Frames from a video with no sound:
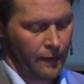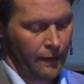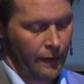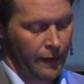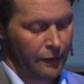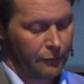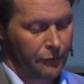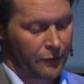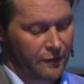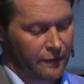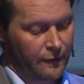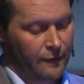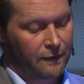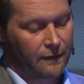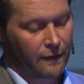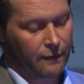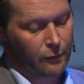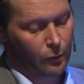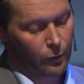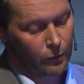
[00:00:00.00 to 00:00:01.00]
And it
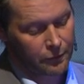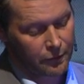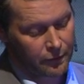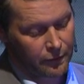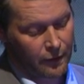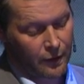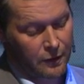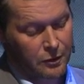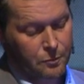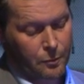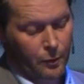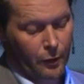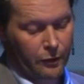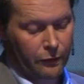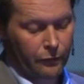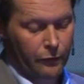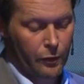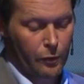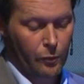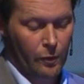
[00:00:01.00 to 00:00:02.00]
facilitates also the touch
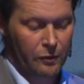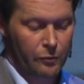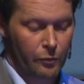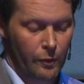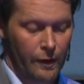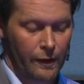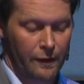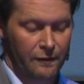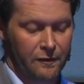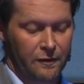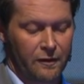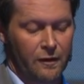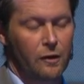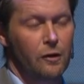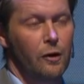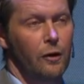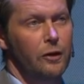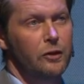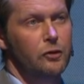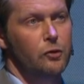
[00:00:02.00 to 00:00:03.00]
points view as well as it
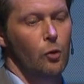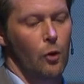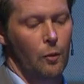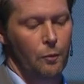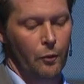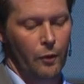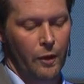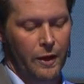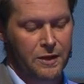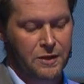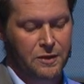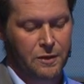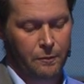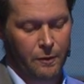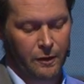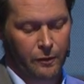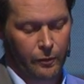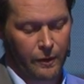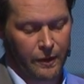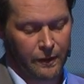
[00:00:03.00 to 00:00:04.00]
encourages cooperation
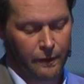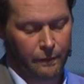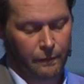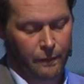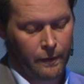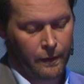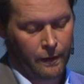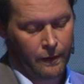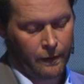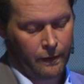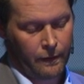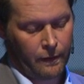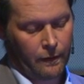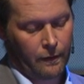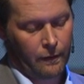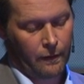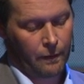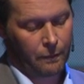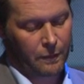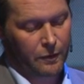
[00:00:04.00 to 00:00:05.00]
between them
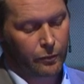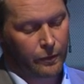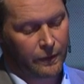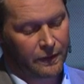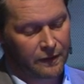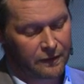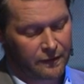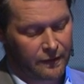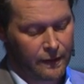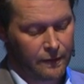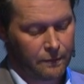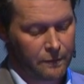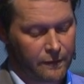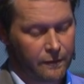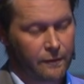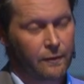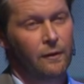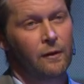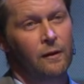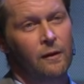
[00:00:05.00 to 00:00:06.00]
and between the
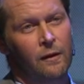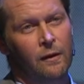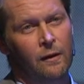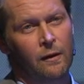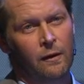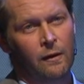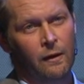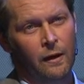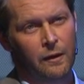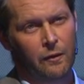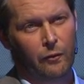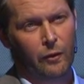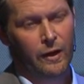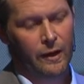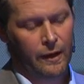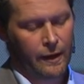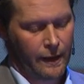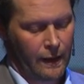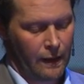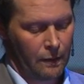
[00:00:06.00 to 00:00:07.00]
teams. And it
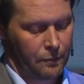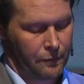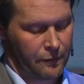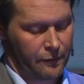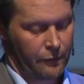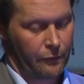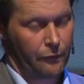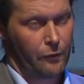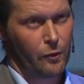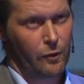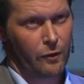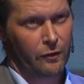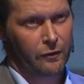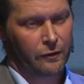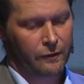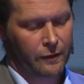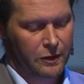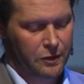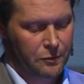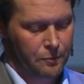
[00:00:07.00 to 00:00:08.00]
really helps to focus
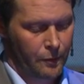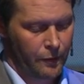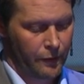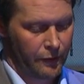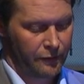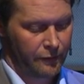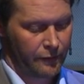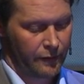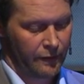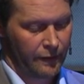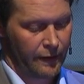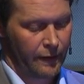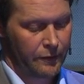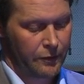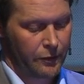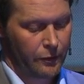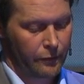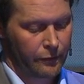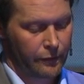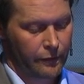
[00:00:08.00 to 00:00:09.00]
on touch points and the
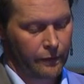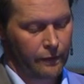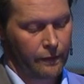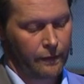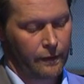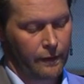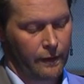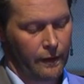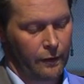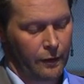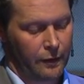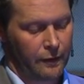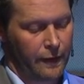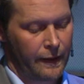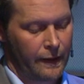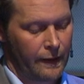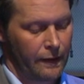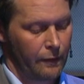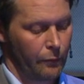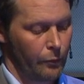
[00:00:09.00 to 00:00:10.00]
end user in our
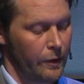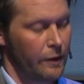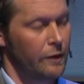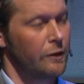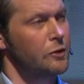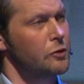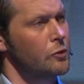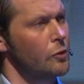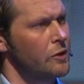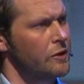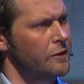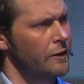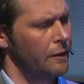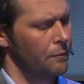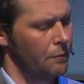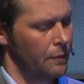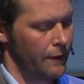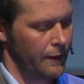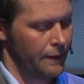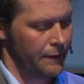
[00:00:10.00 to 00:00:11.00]
daily and weekly
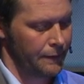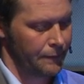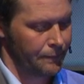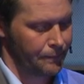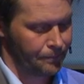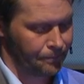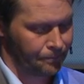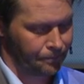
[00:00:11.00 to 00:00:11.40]
short-time planning.